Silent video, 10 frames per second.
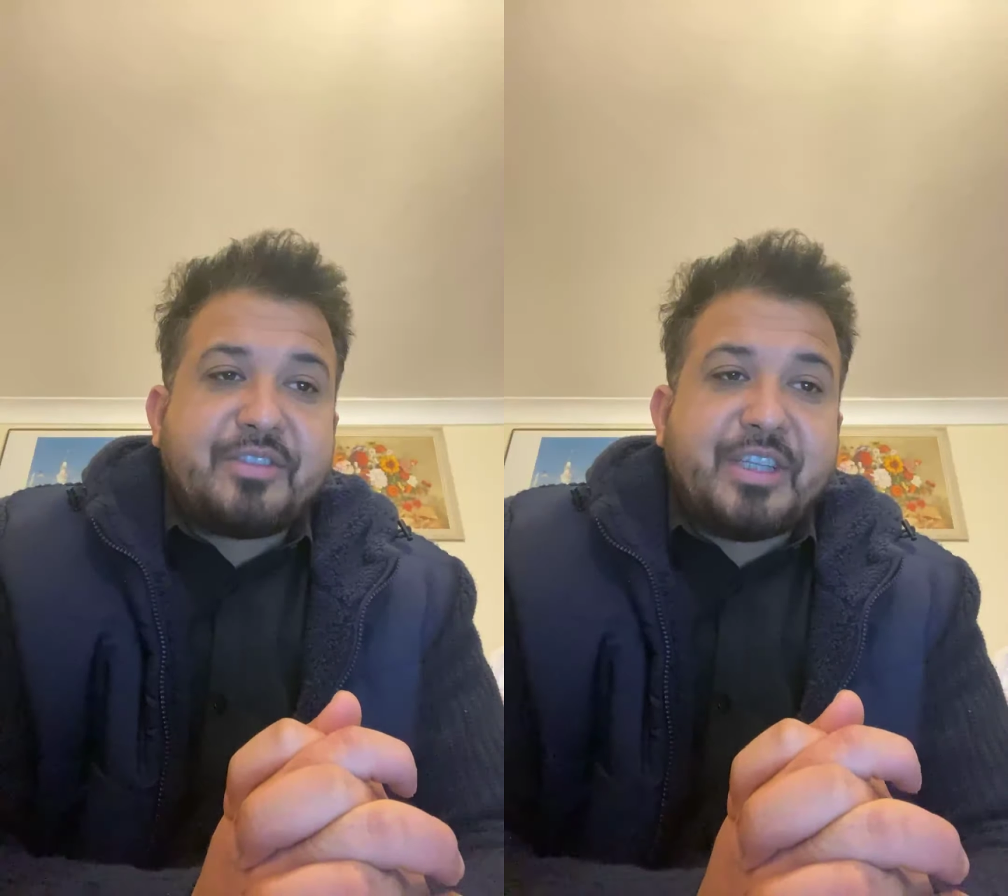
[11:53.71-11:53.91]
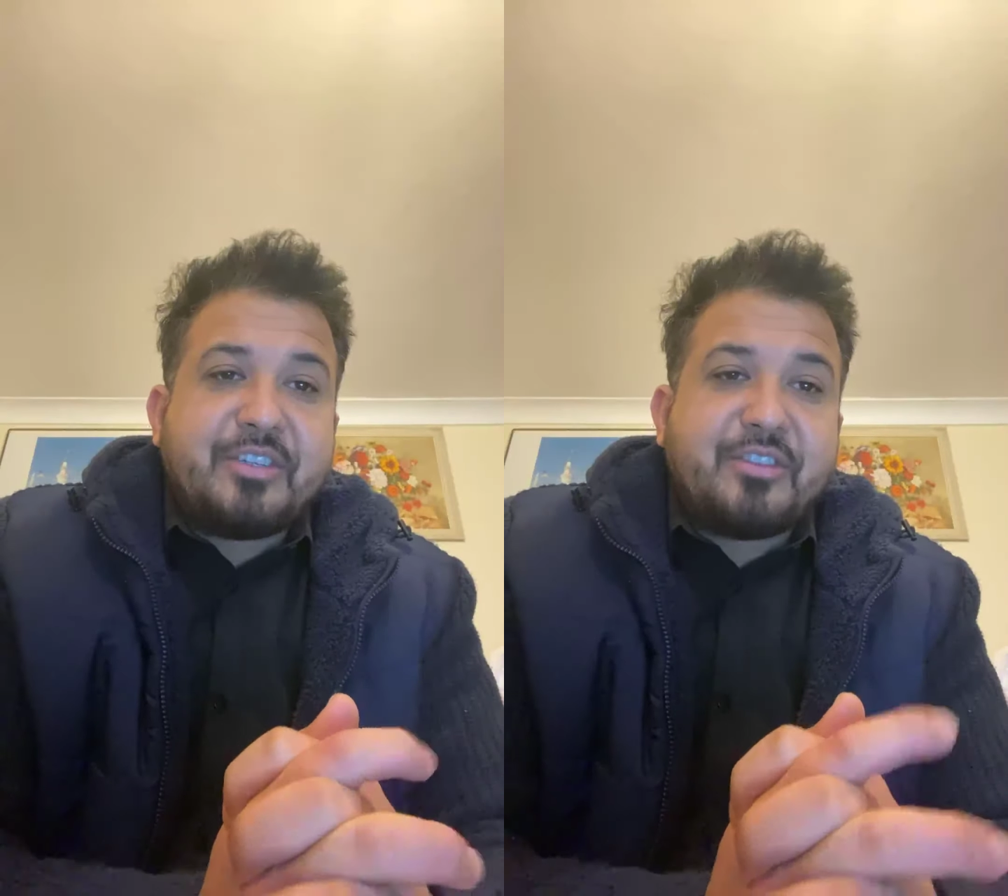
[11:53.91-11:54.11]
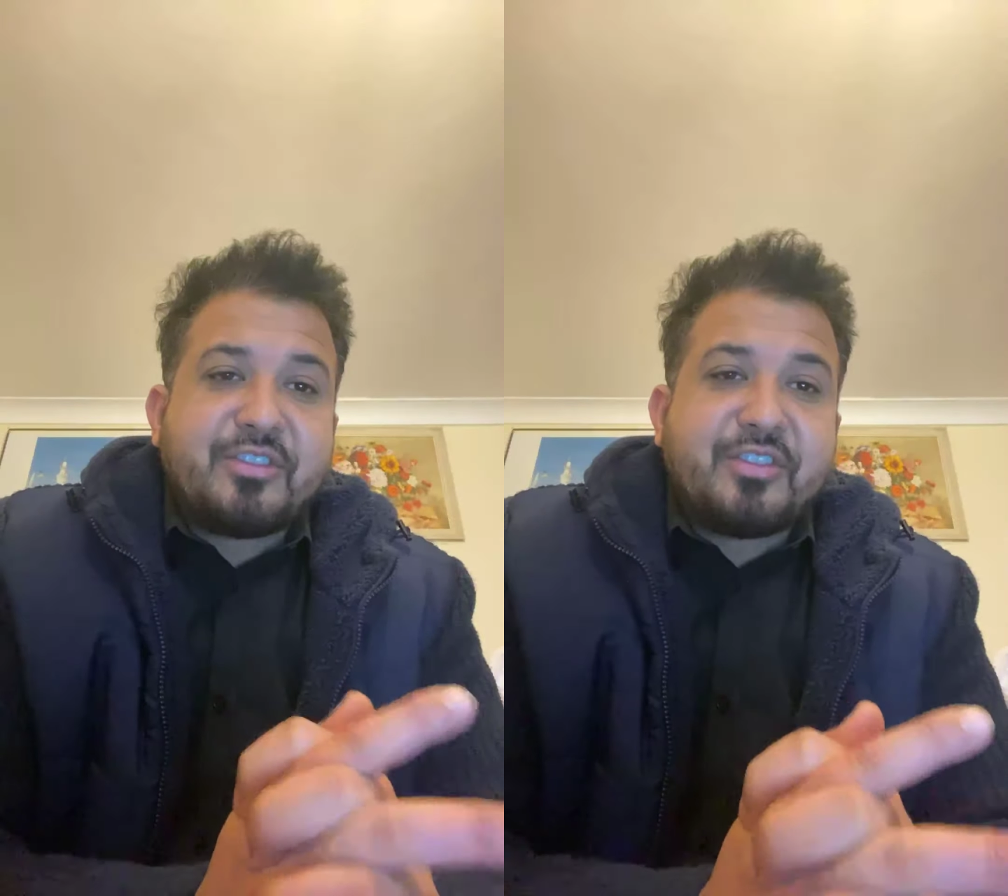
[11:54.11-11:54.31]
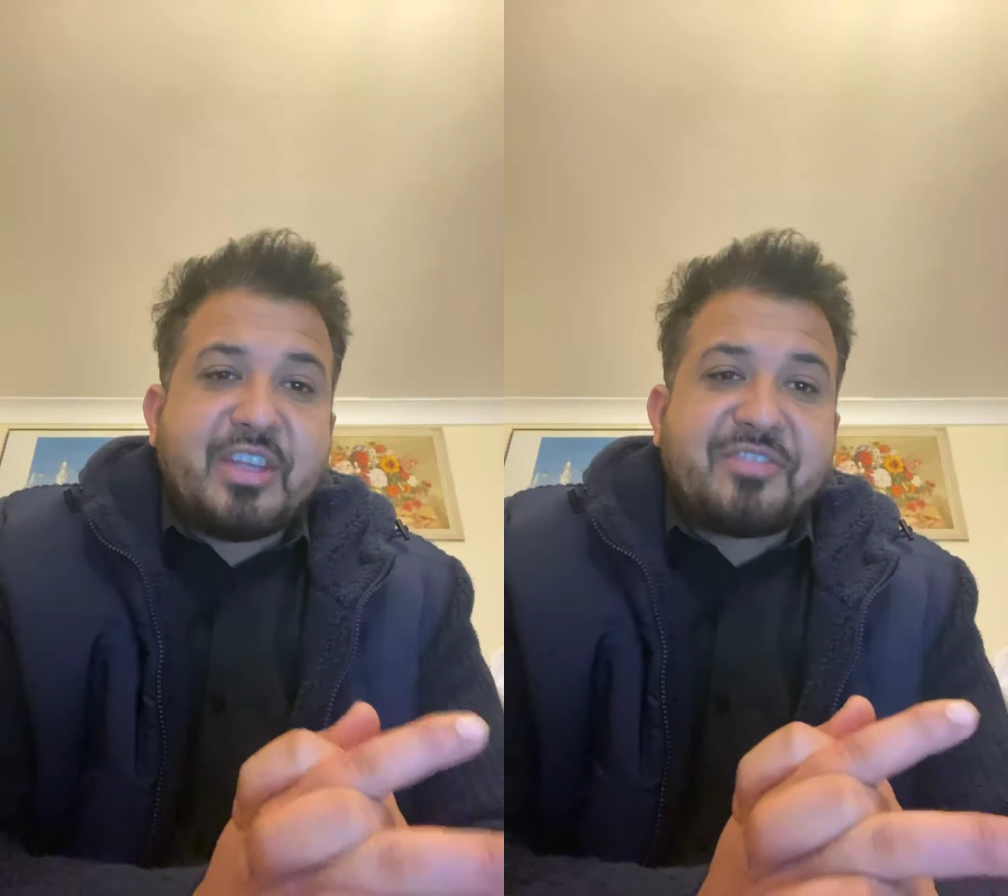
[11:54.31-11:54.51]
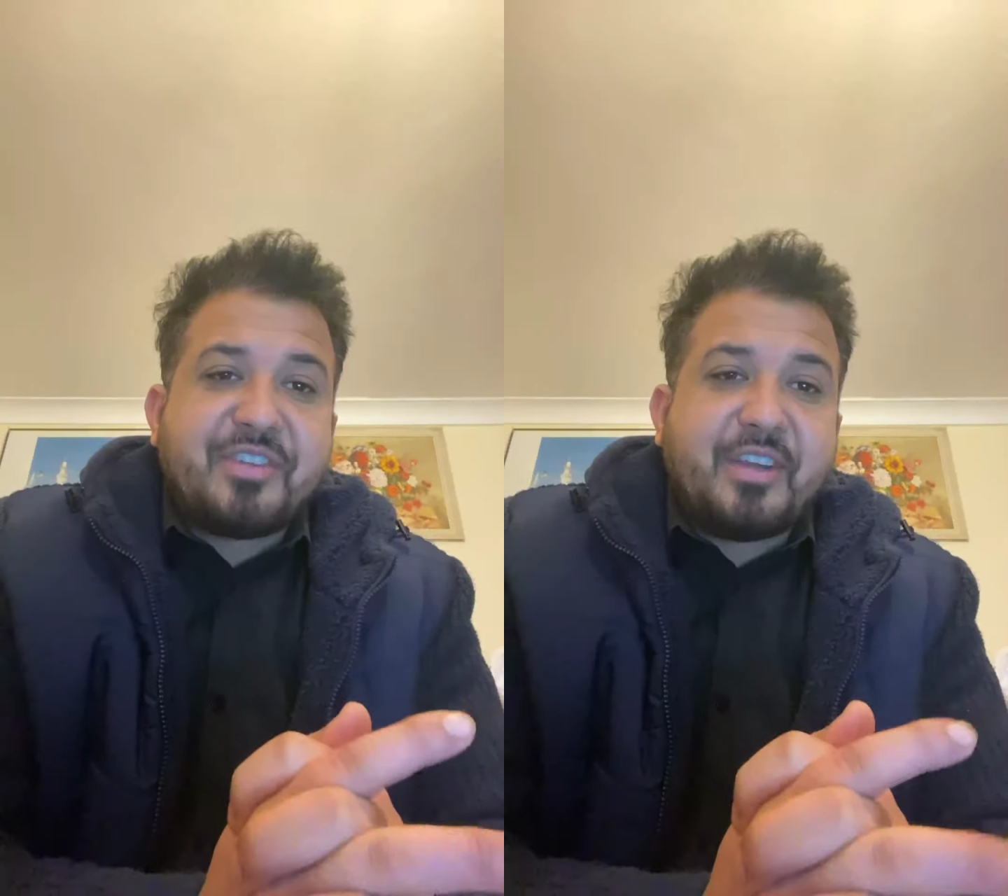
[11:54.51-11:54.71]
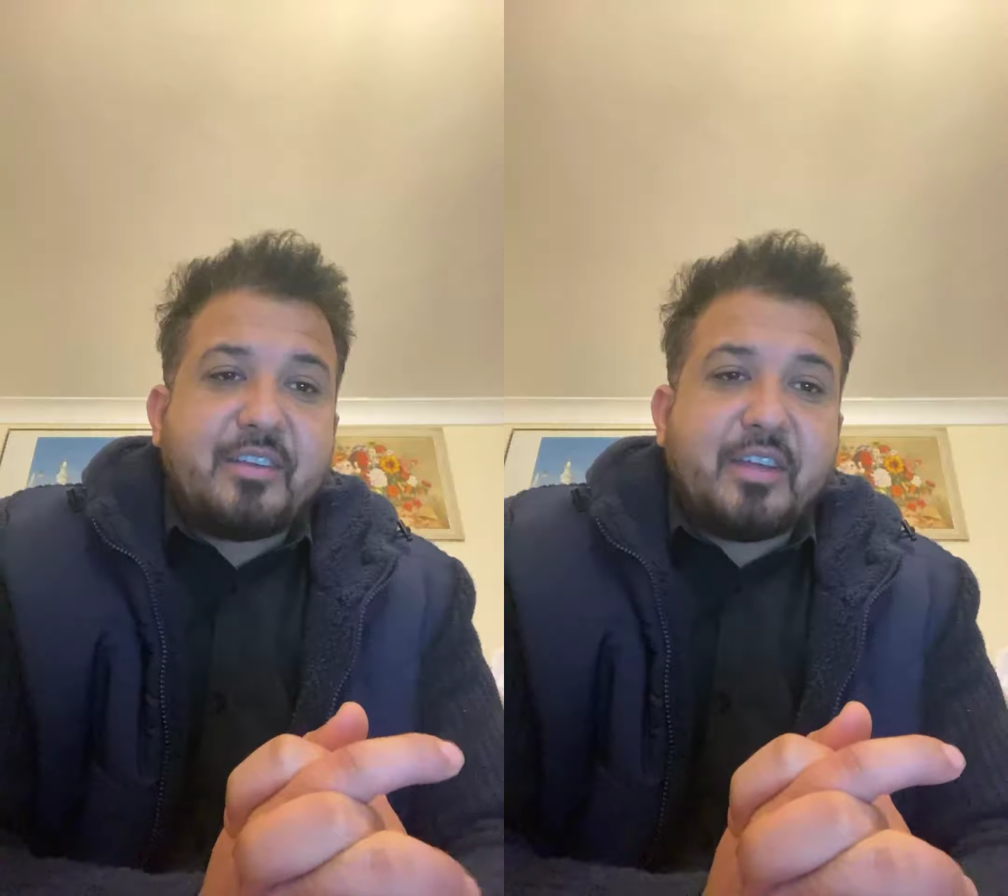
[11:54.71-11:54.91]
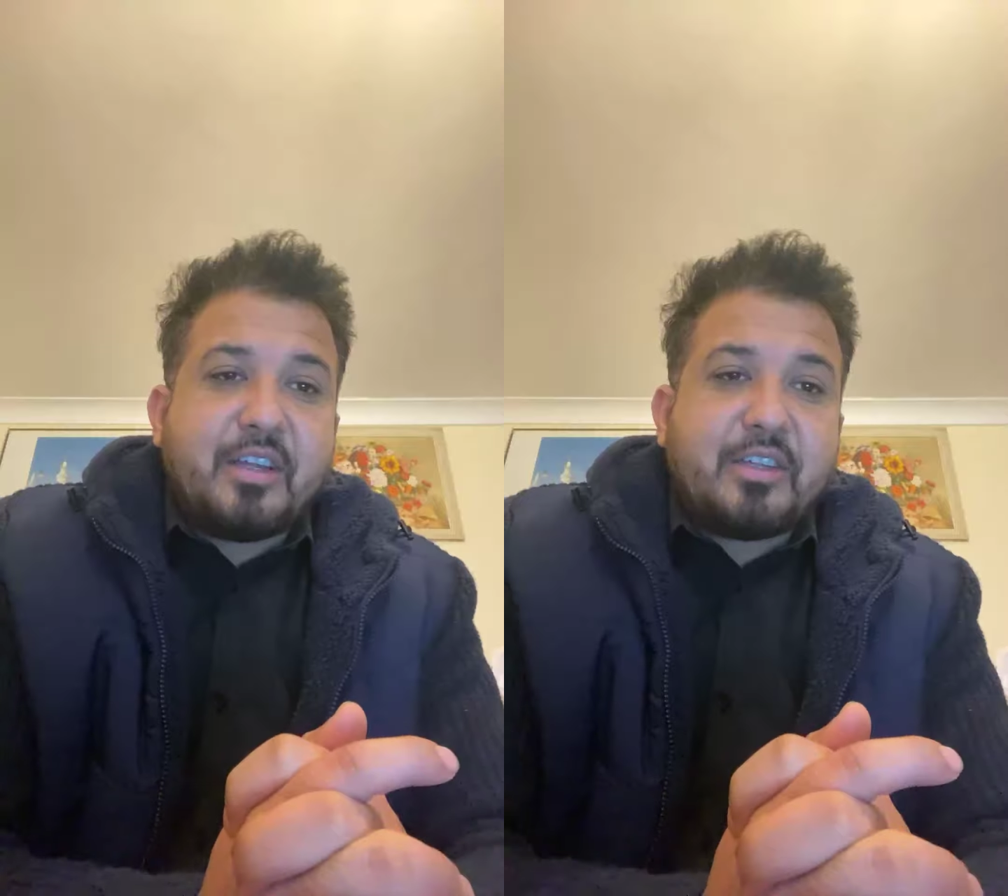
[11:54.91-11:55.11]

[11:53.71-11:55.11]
trade restraint.